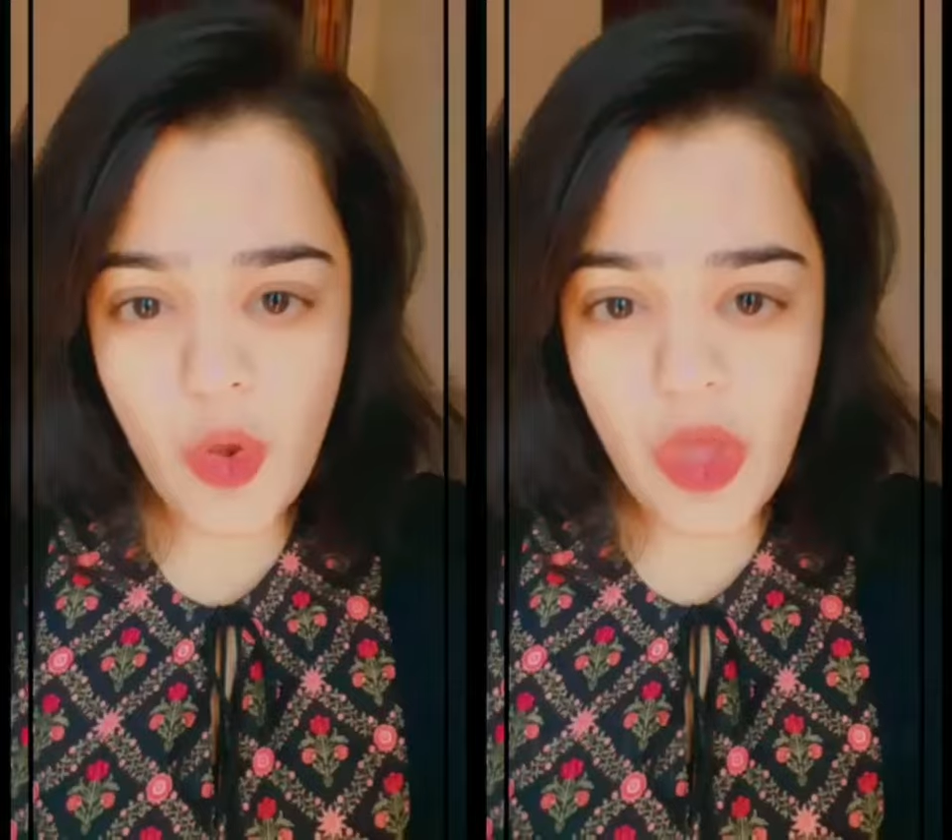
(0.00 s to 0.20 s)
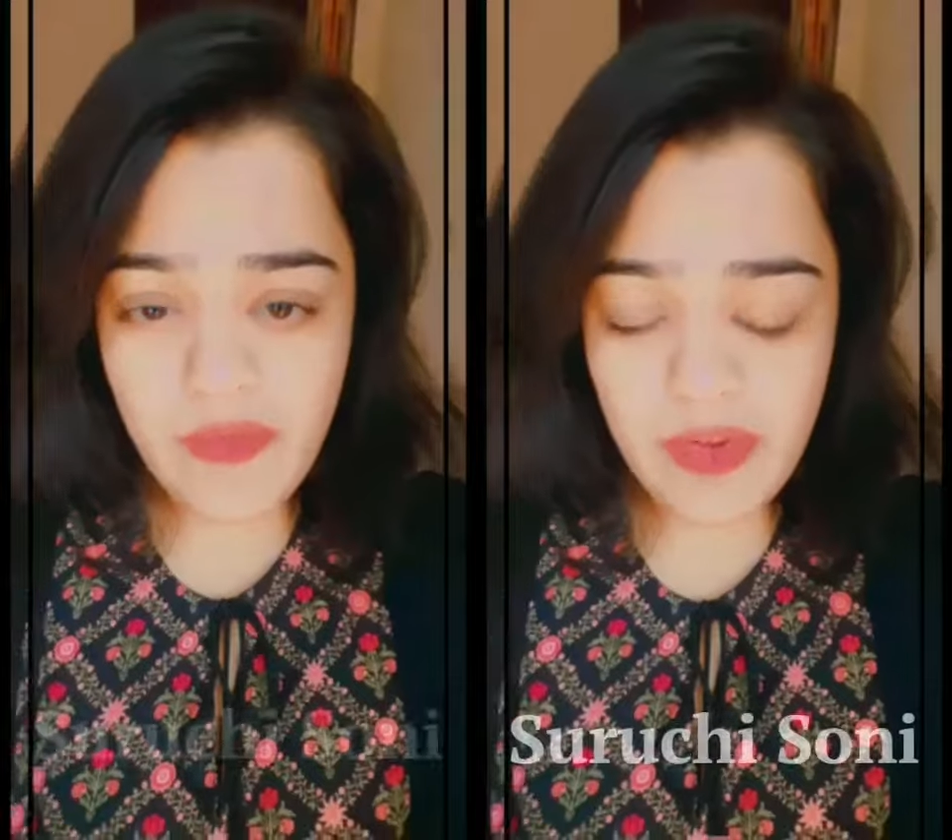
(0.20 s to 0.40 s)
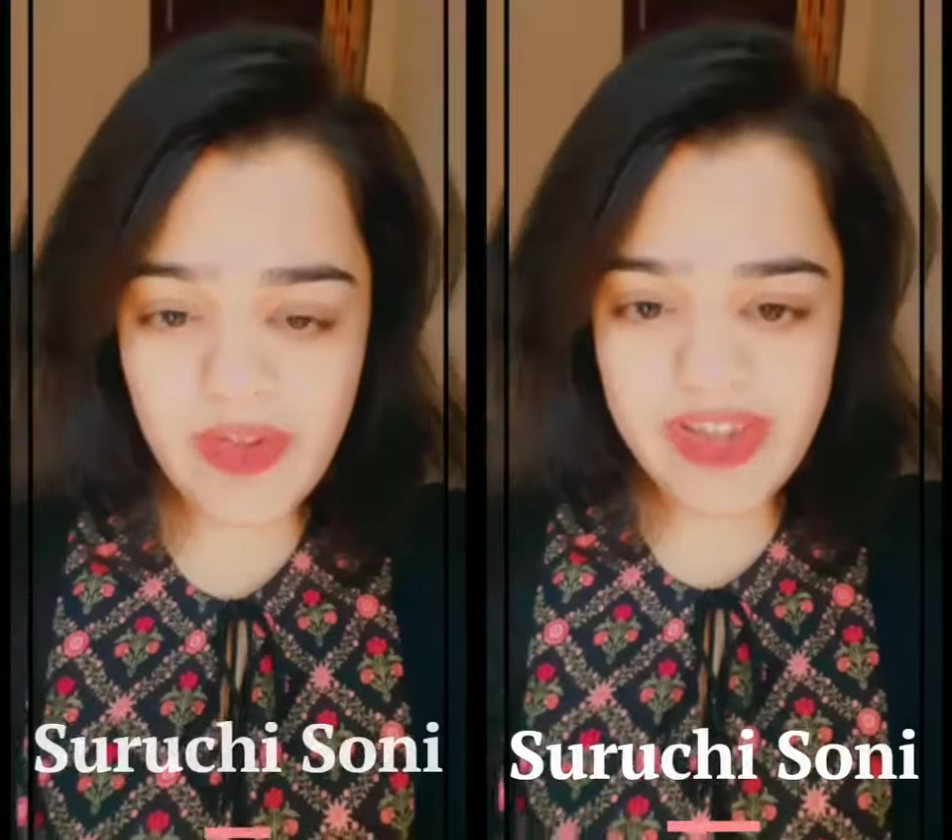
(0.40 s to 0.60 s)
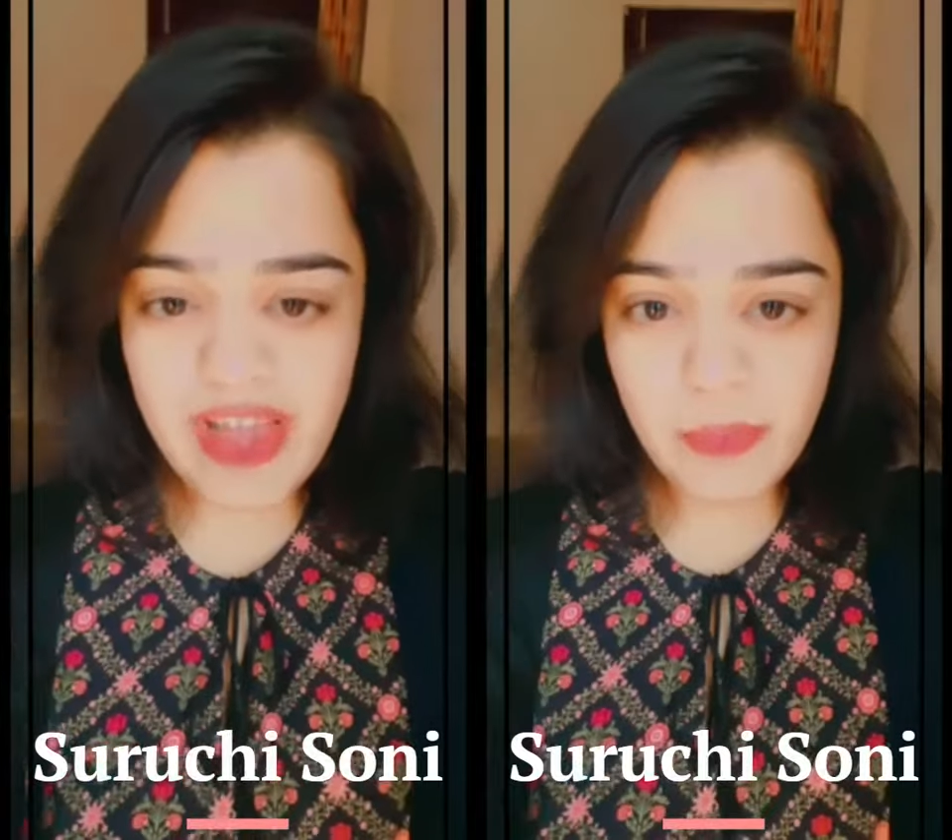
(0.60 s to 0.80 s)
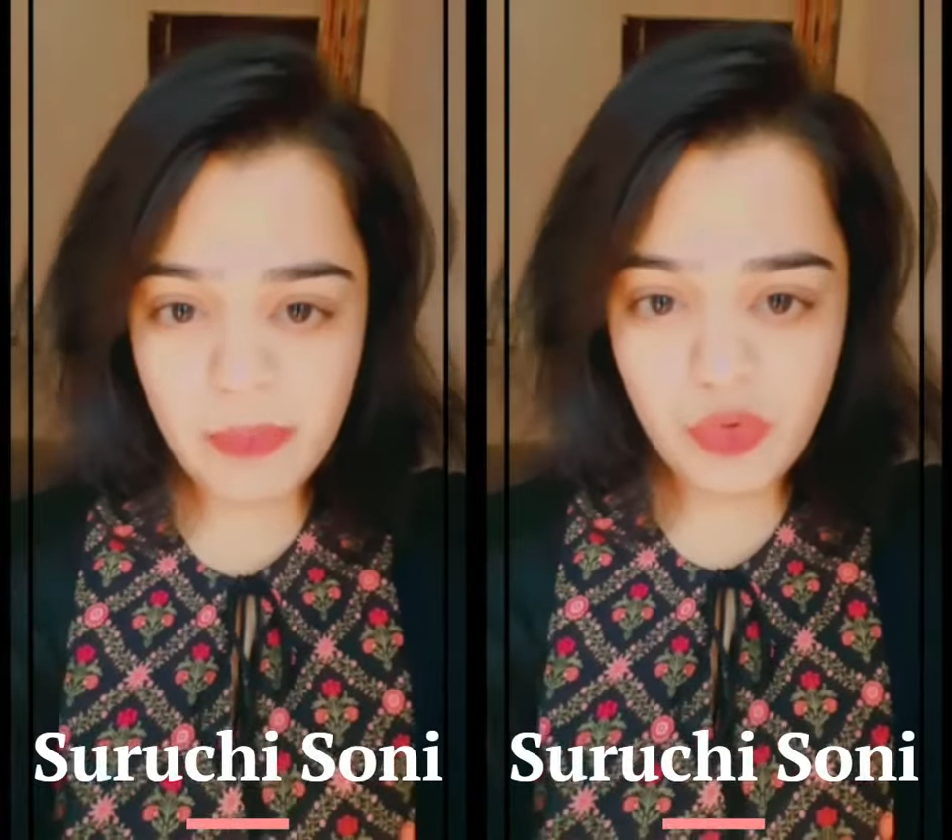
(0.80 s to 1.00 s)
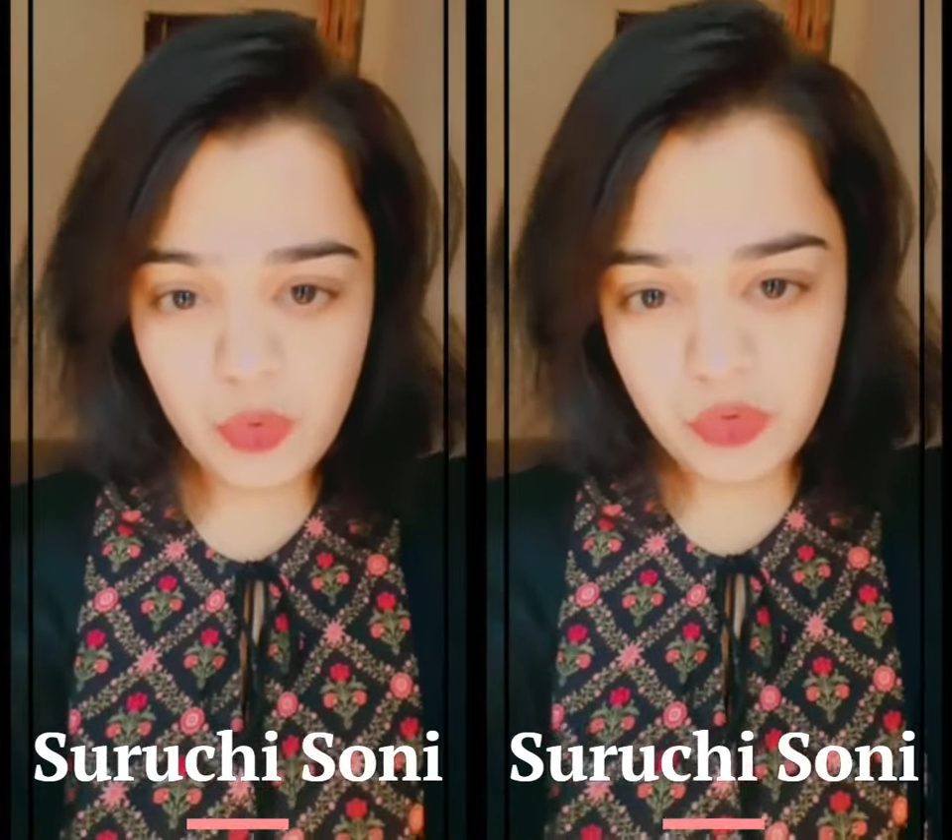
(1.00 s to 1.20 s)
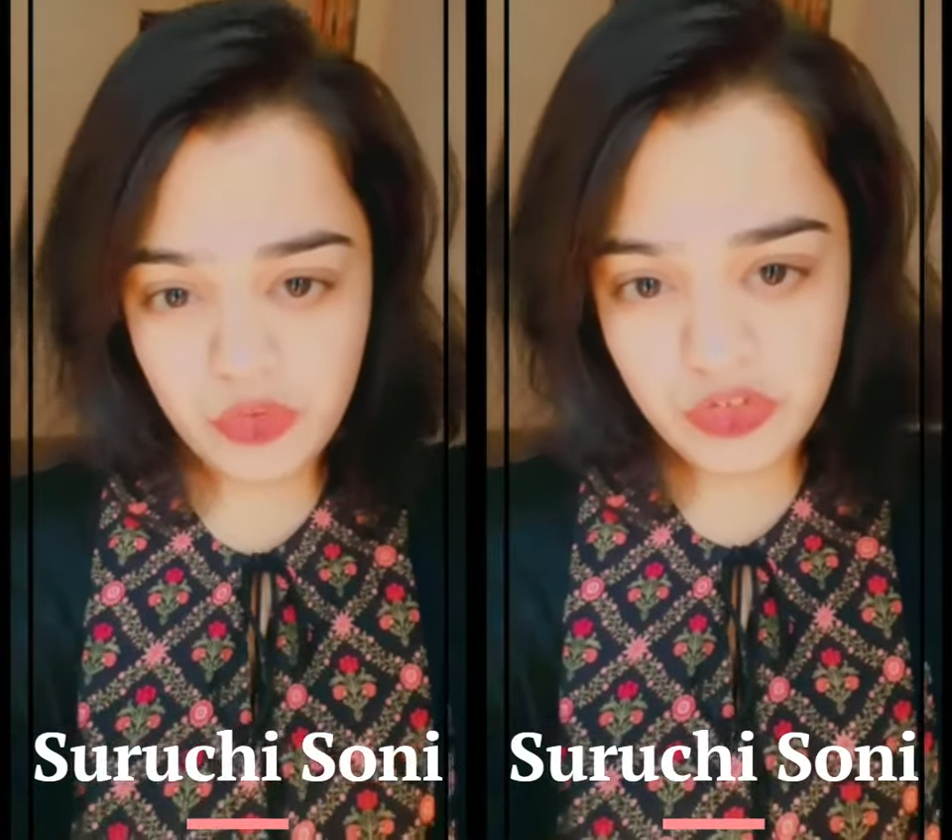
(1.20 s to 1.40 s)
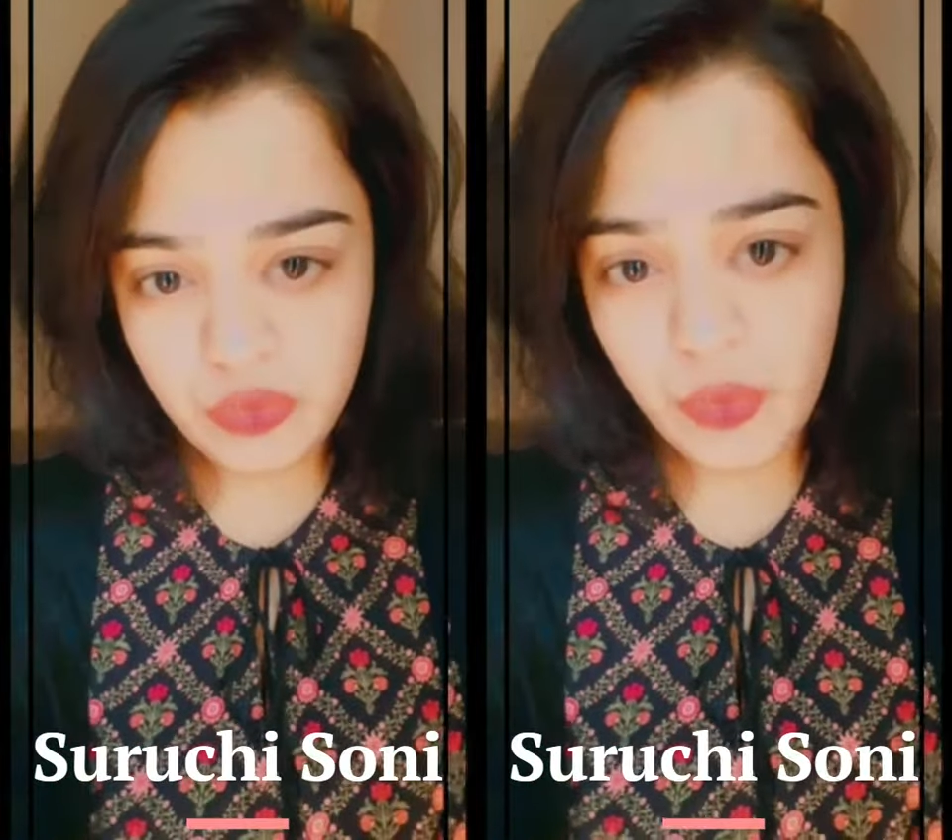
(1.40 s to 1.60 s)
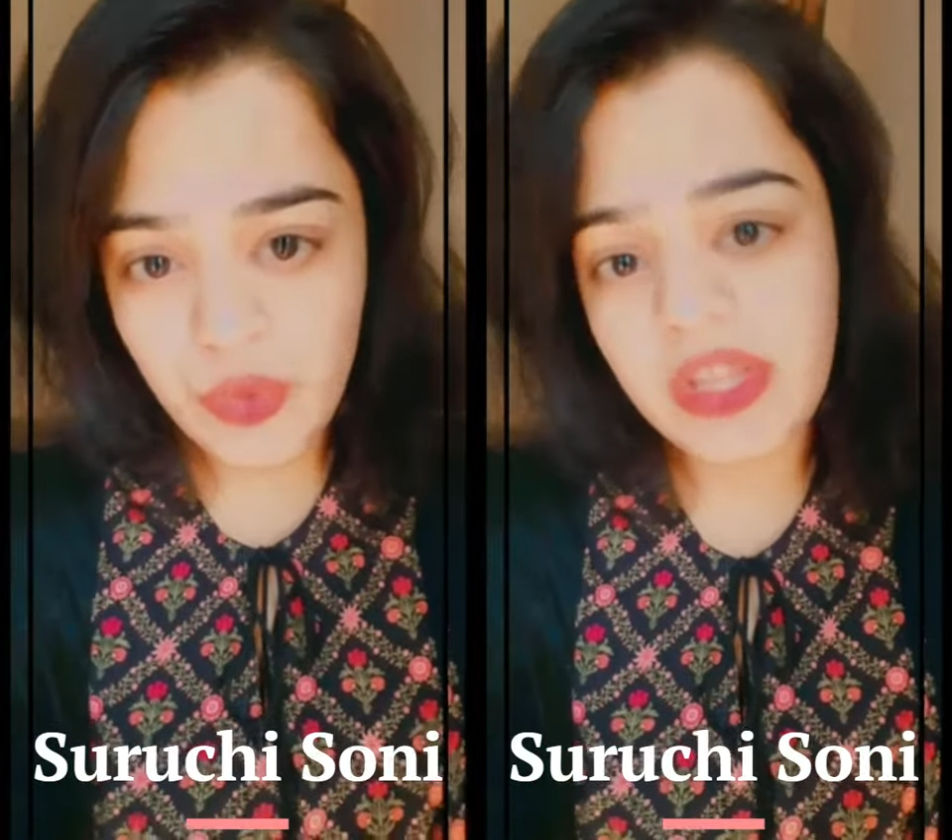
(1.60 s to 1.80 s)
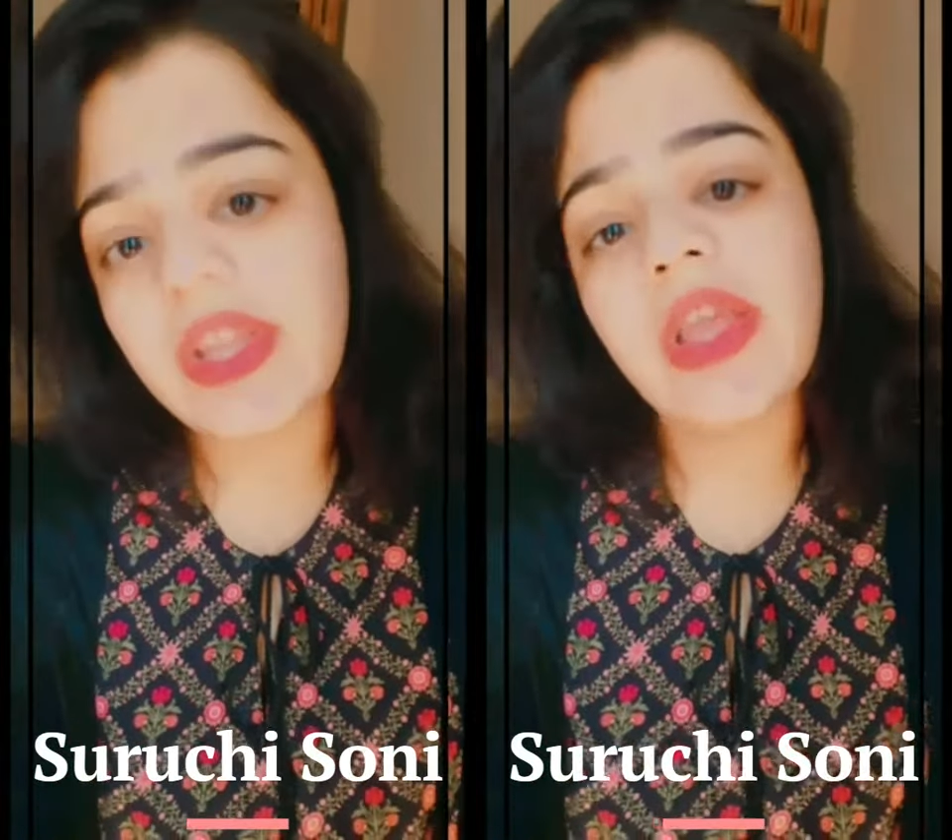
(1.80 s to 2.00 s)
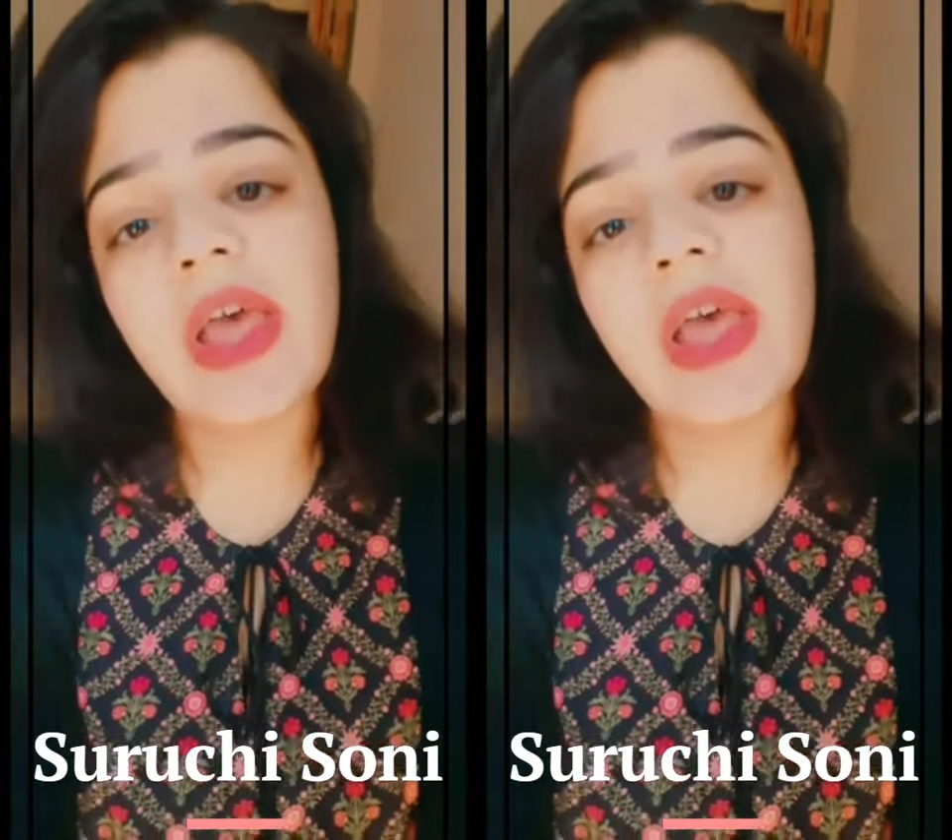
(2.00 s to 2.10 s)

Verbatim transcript: everyone i'm suruchi soni